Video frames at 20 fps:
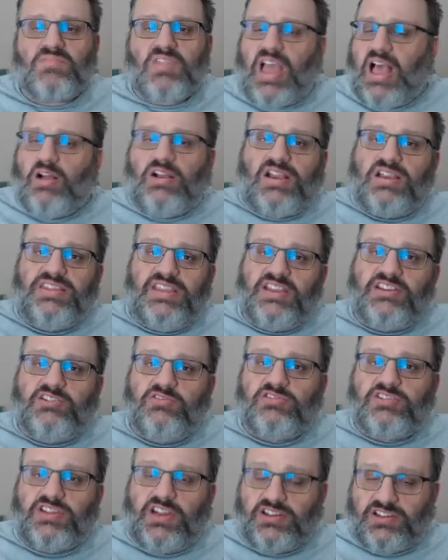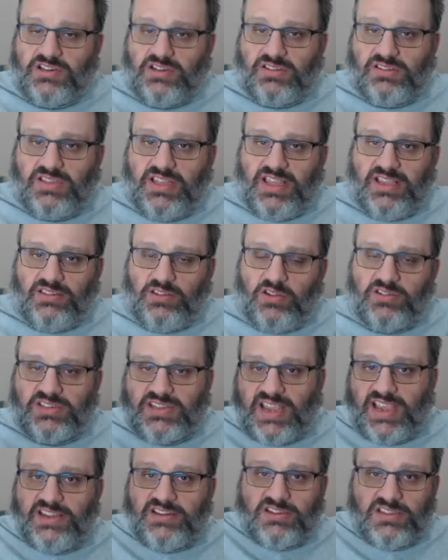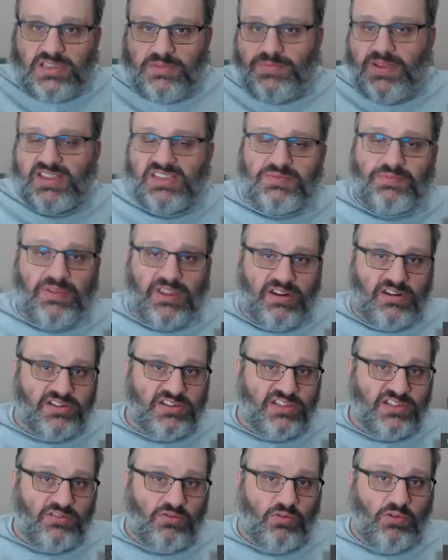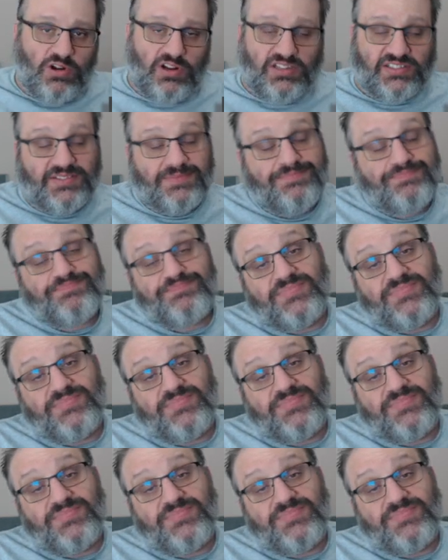how could they do such a thing? Those guys are the best players in the world.